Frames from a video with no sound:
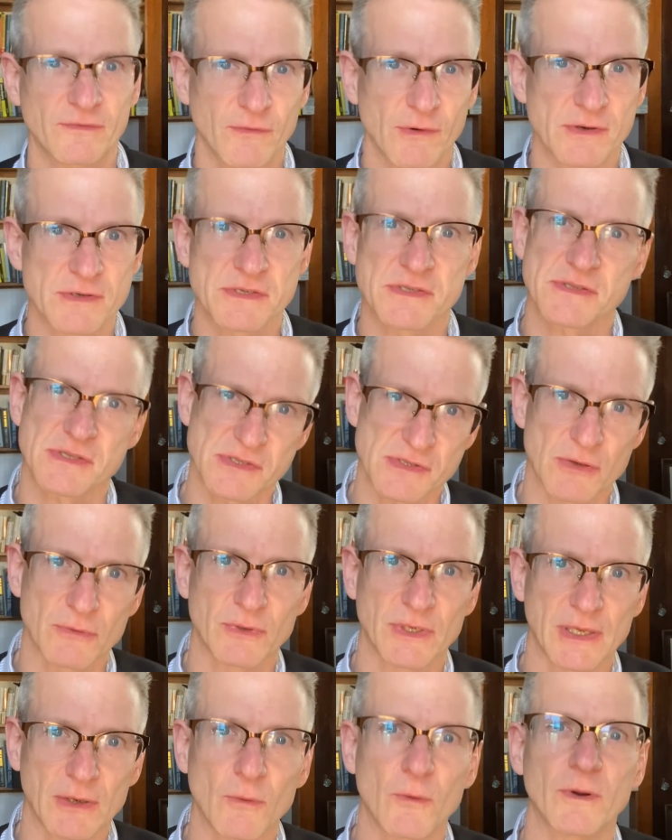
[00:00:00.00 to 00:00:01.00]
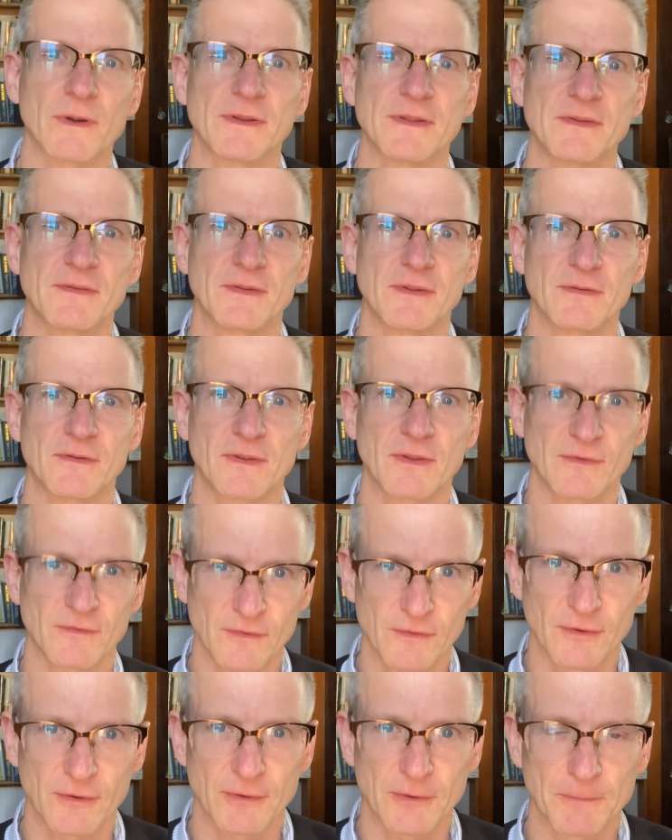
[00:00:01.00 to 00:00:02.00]
far as the zoning ordinance is
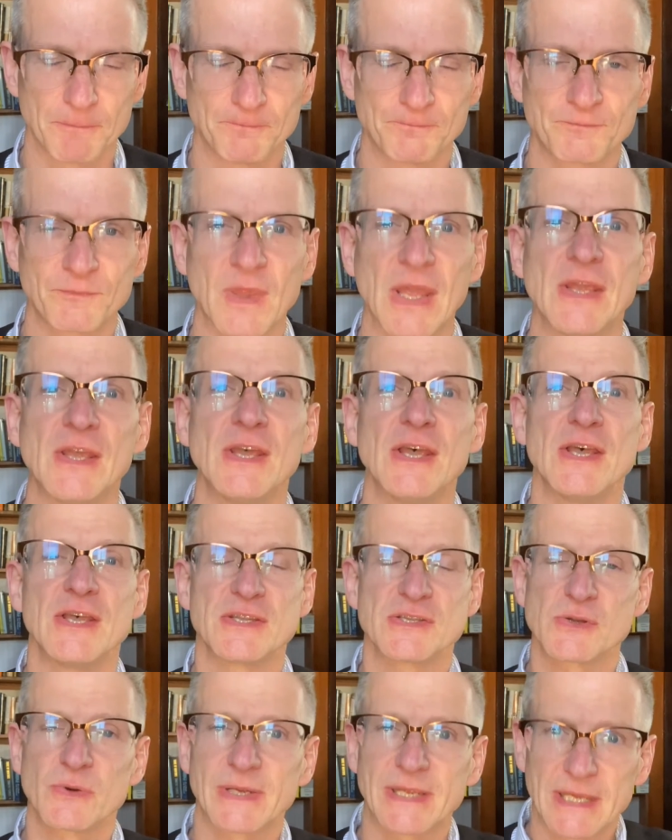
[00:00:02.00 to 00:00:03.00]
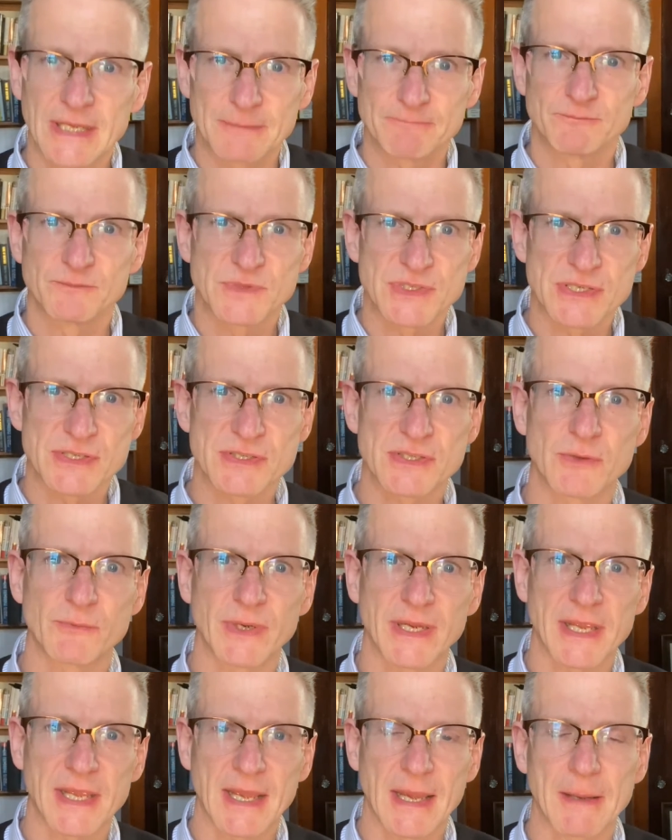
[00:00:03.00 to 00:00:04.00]
concerned. So again, just to
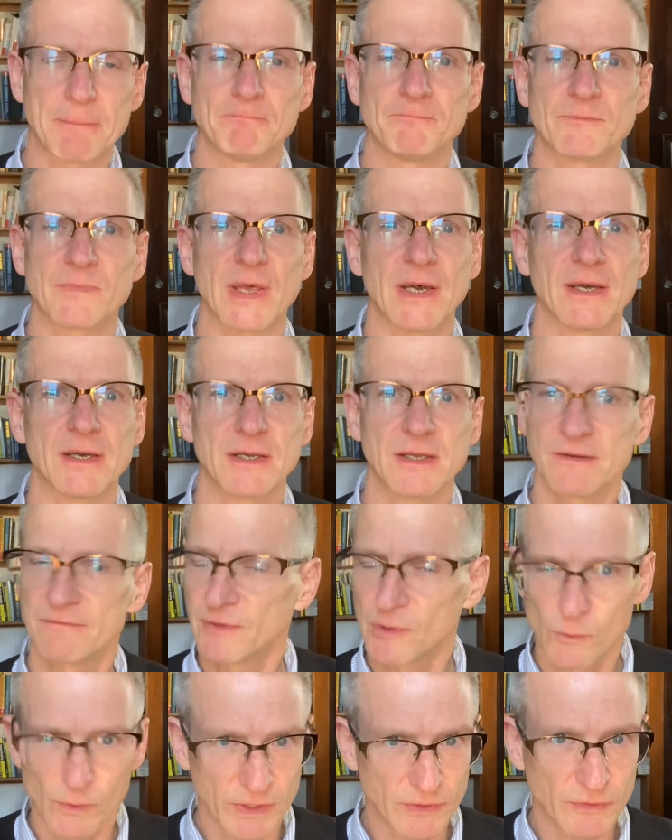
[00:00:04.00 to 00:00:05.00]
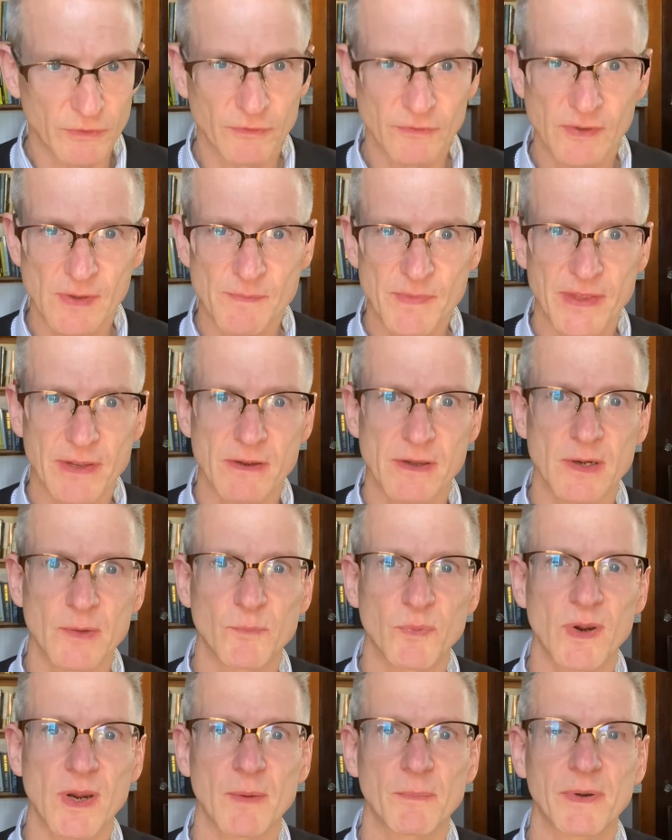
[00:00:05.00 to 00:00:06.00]
recap, uh, if you want to do something on a
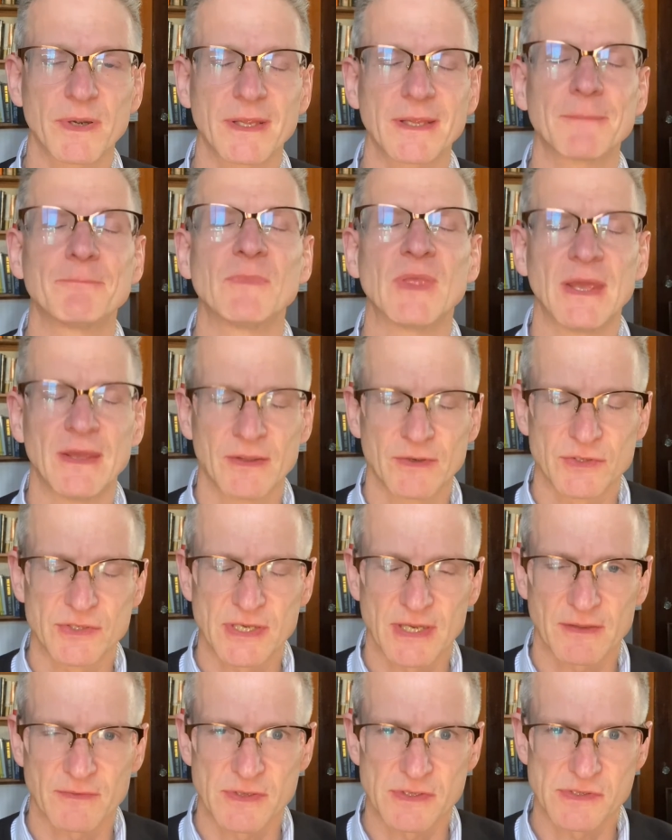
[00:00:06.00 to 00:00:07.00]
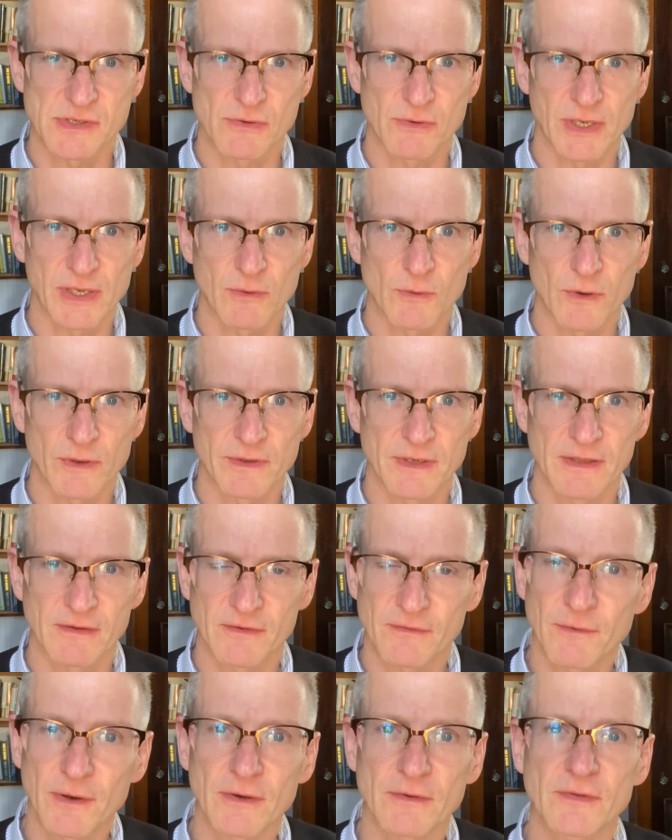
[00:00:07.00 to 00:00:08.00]
property, Check the zoning ordinance
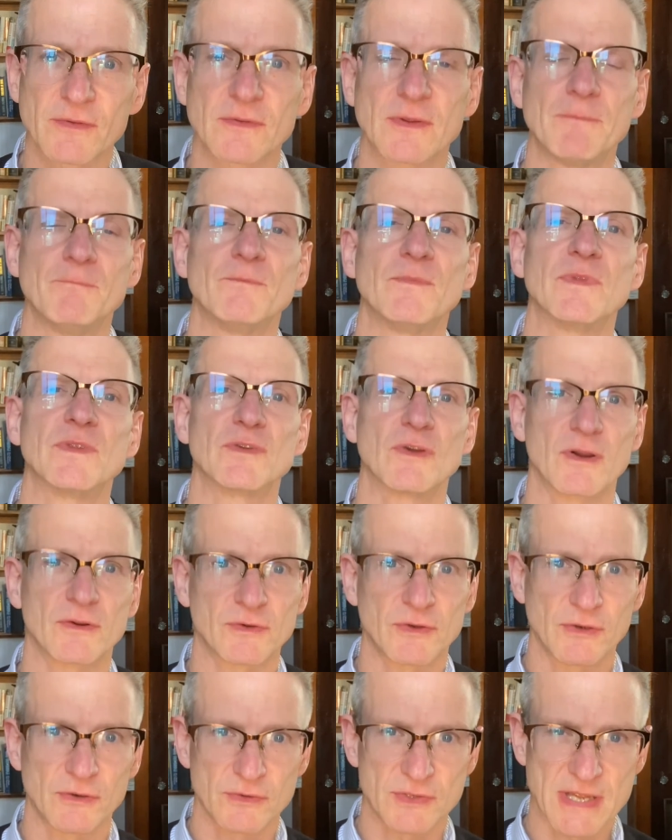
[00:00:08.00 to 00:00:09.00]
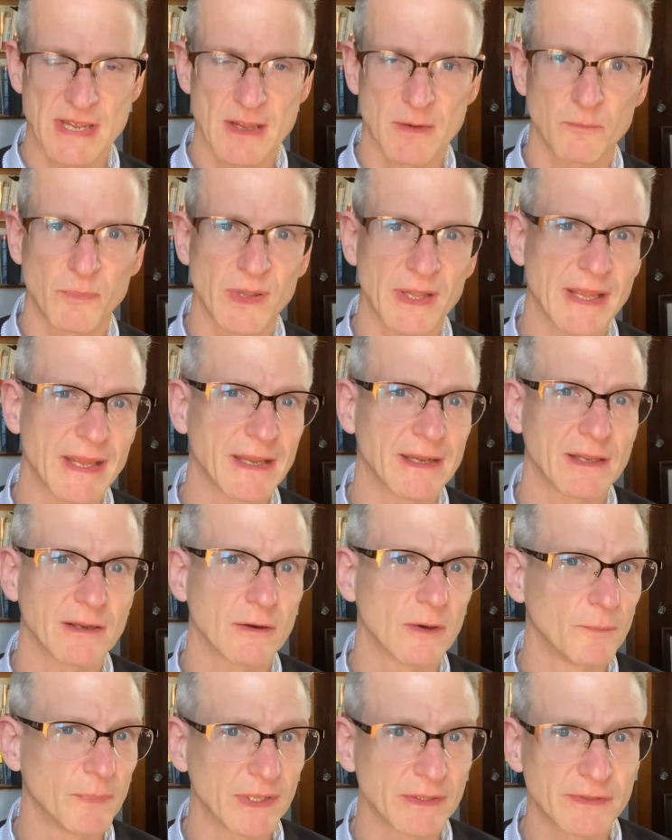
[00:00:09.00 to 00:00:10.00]
first, talk to your town planning
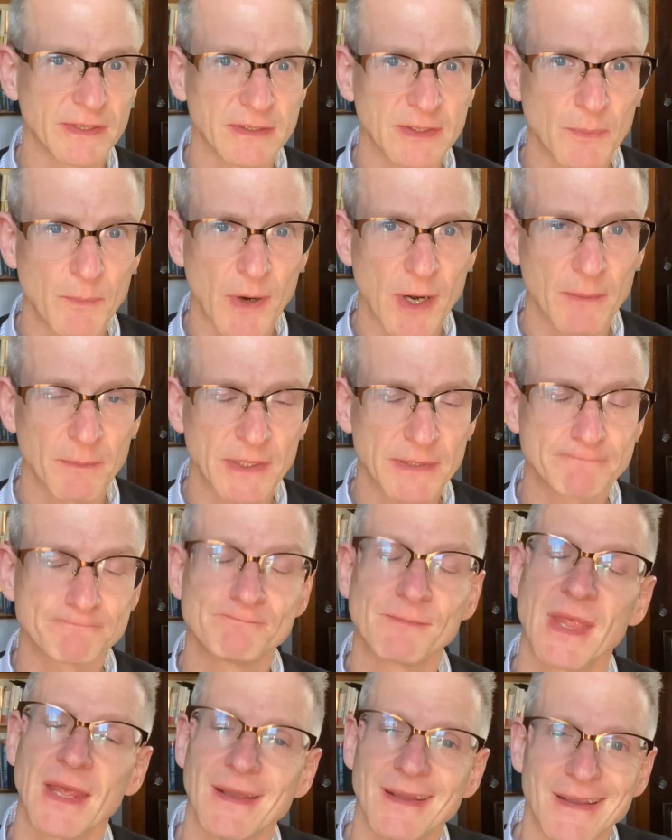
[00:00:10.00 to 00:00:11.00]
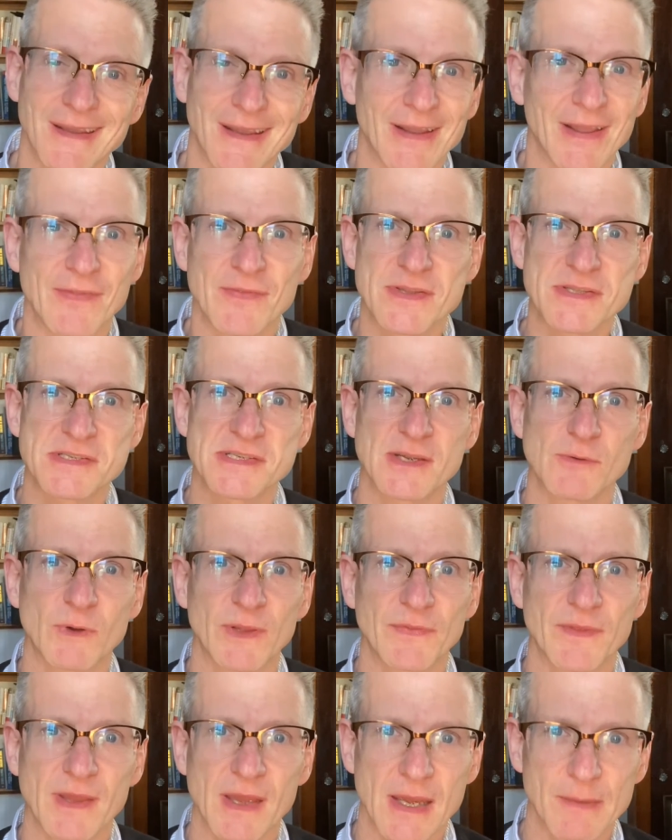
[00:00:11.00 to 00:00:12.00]
or building department, and then see
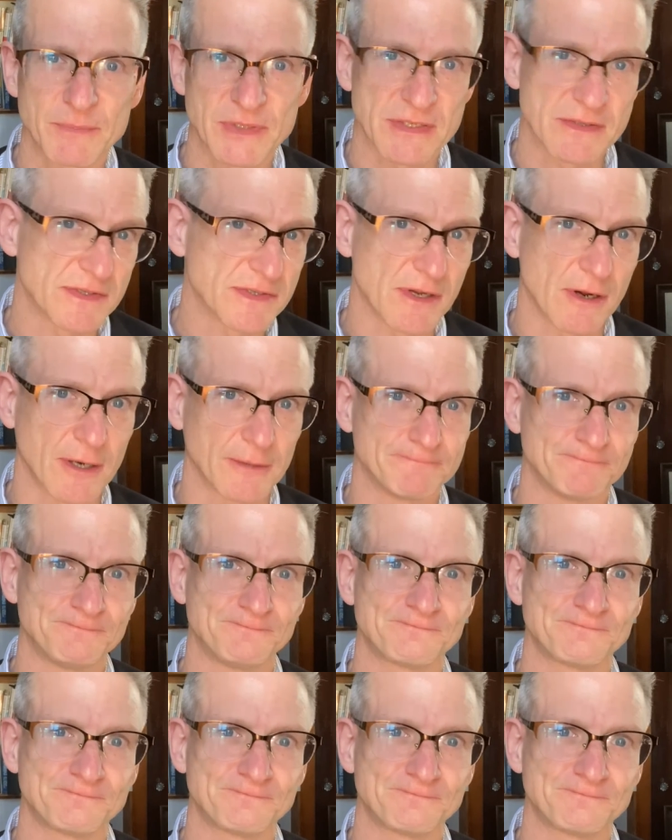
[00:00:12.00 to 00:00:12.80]
what the options are.